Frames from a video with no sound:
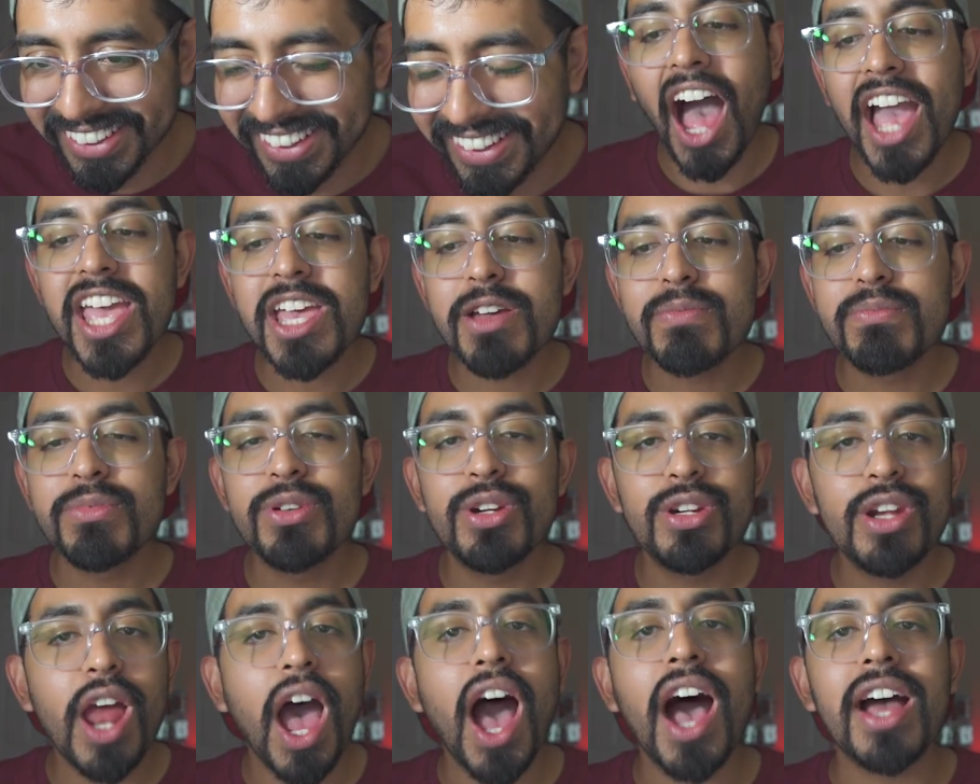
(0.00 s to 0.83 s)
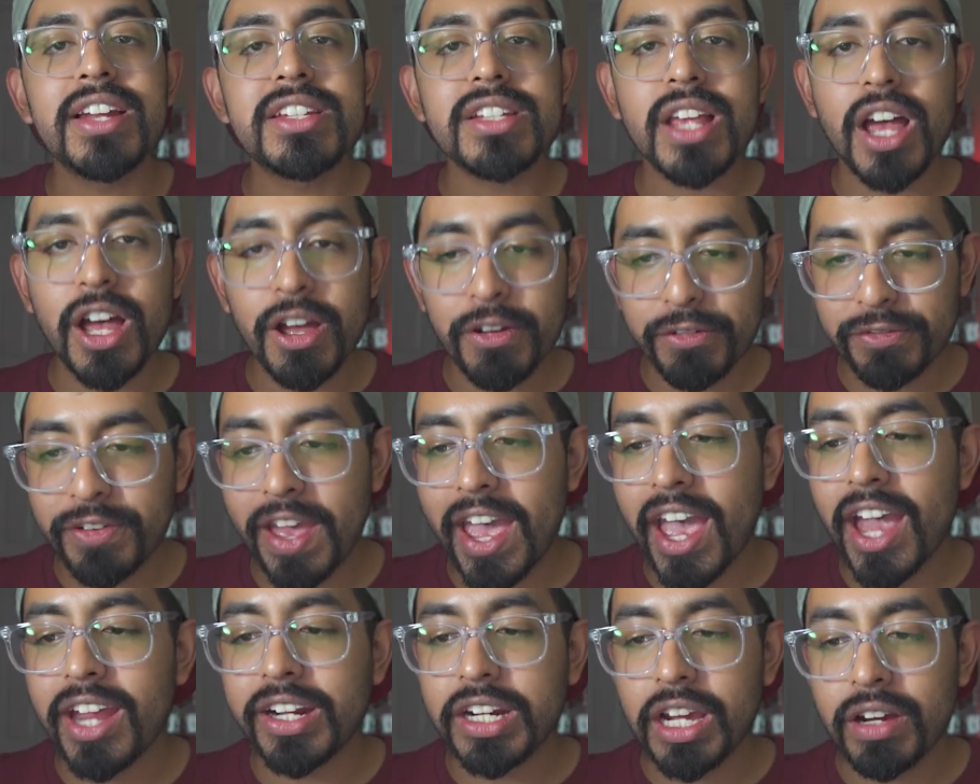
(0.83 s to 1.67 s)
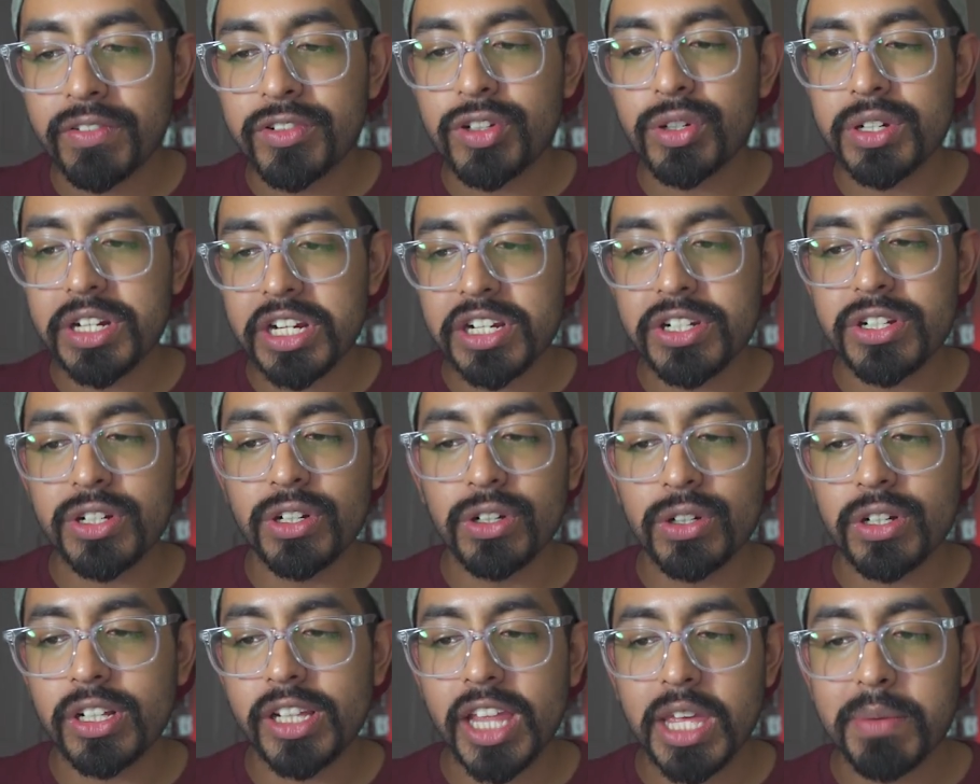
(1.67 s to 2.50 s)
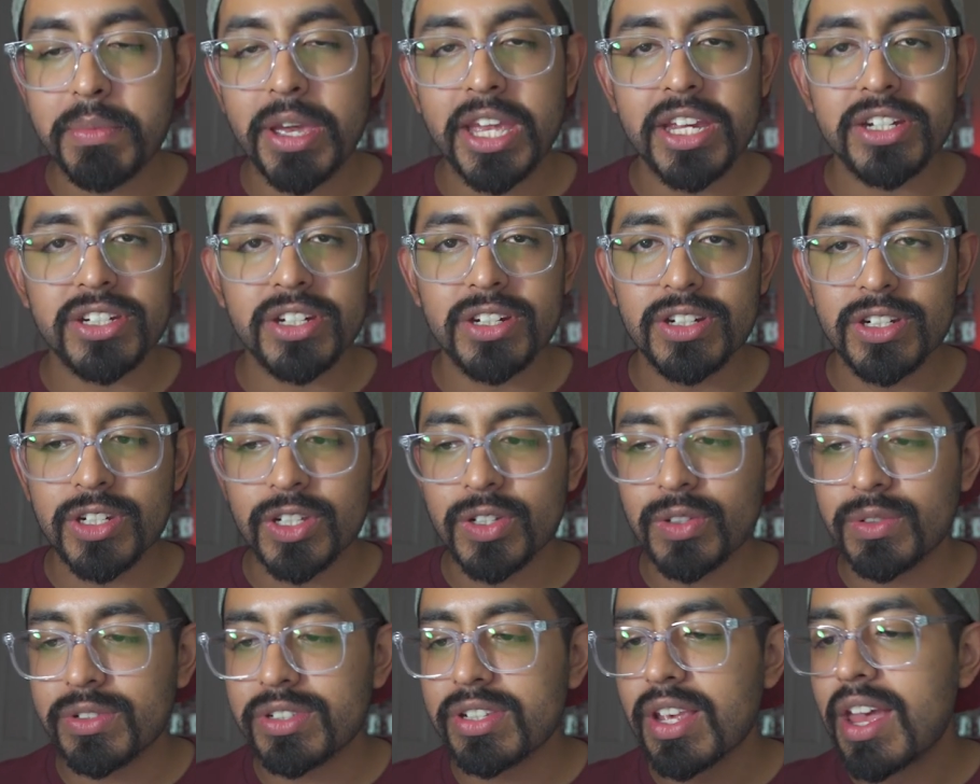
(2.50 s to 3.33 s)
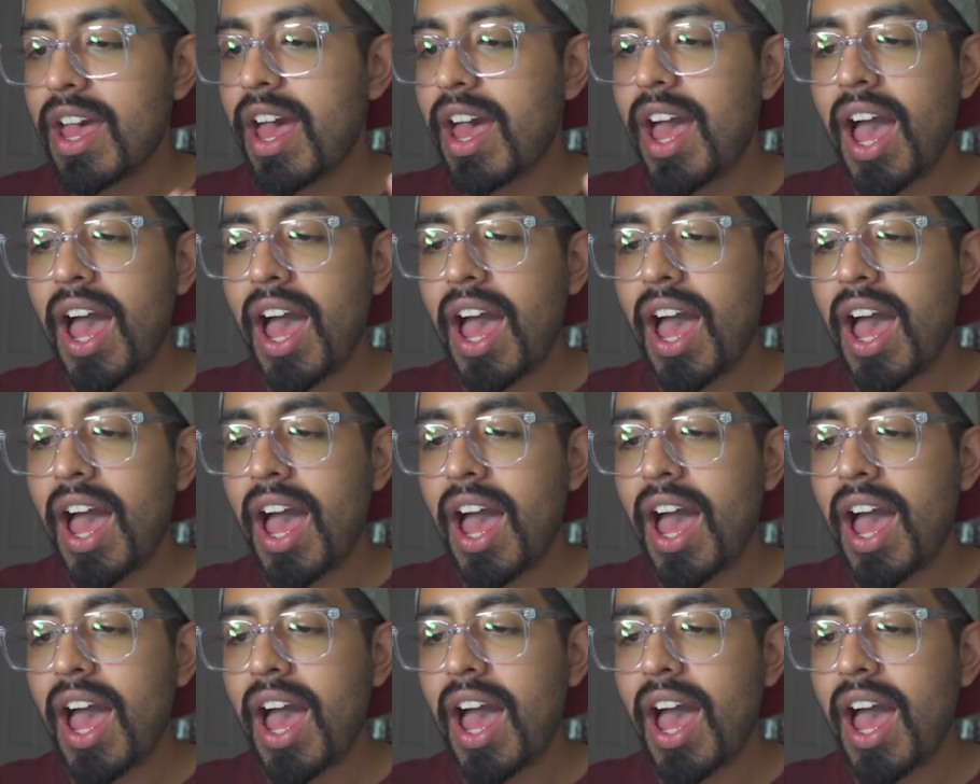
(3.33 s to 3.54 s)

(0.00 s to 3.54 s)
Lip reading: I am not a fan of traditional claymation dudes.